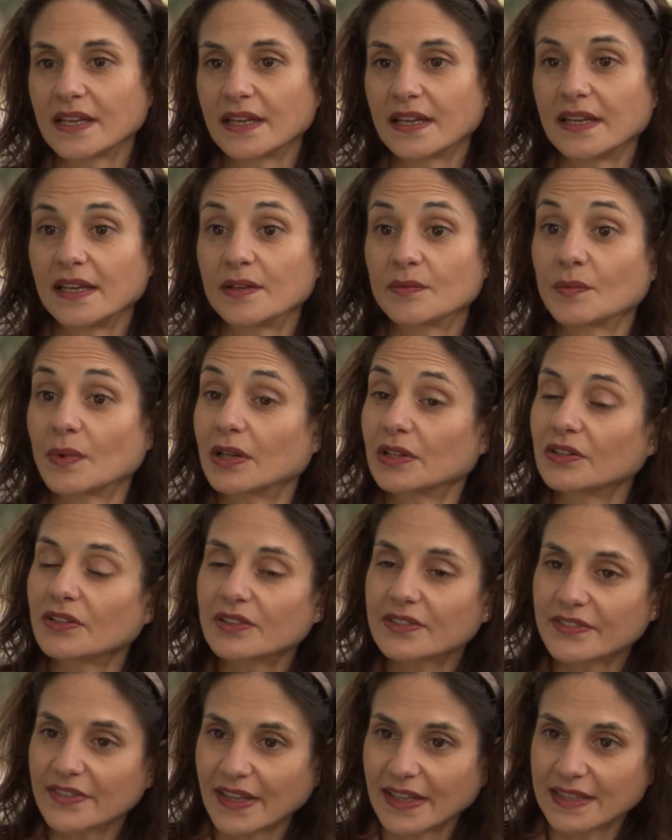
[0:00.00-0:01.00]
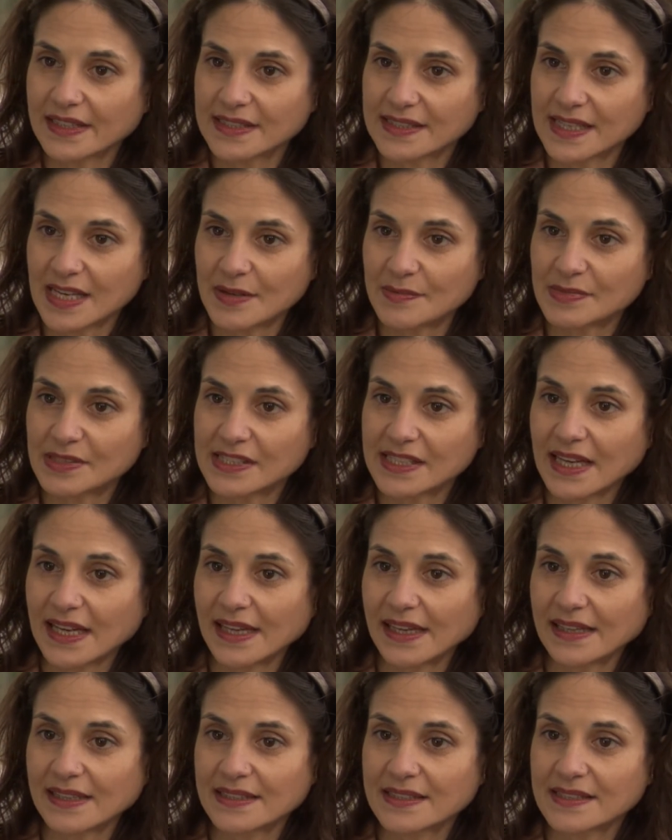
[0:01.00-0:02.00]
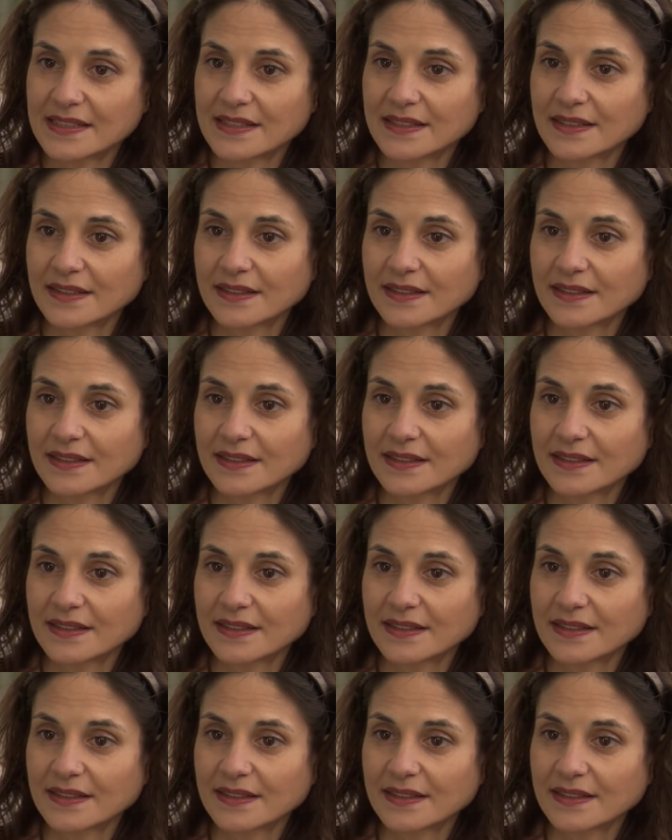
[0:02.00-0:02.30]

in what looks like the same state,